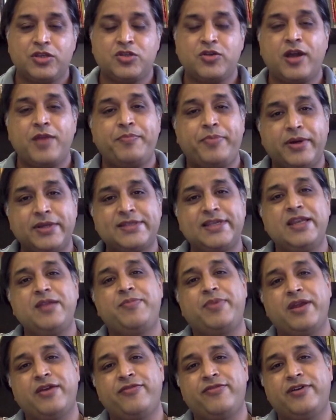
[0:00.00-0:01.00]
So I personally
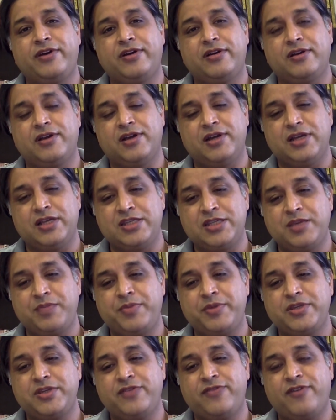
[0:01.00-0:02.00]
prefer
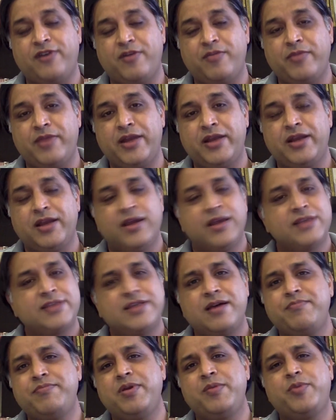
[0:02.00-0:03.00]
JPG format.
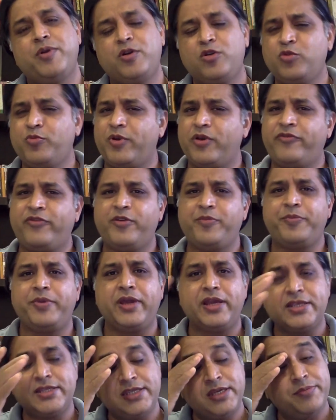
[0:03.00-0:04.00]
Some people do prefer
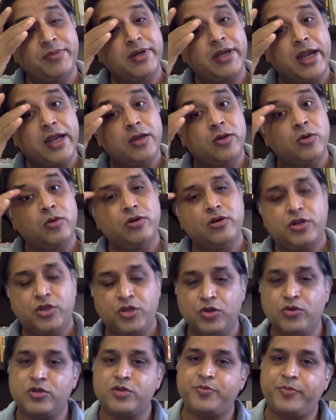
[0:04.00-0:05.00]
PNG, but I don't
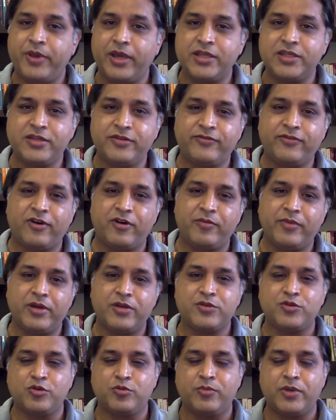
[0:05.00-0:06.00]
use PNG
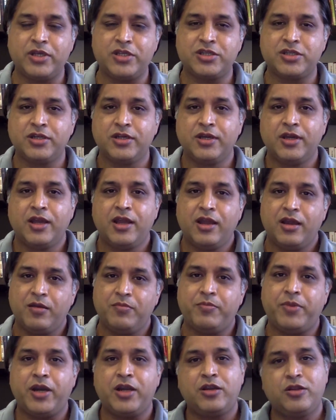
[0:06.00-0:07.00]
format so much,
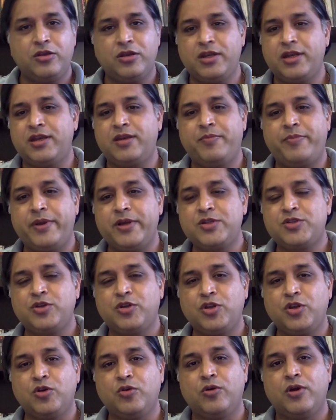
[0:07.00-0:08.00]
but it depends
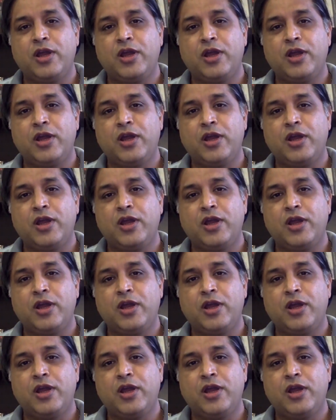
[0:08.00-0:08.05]
on you.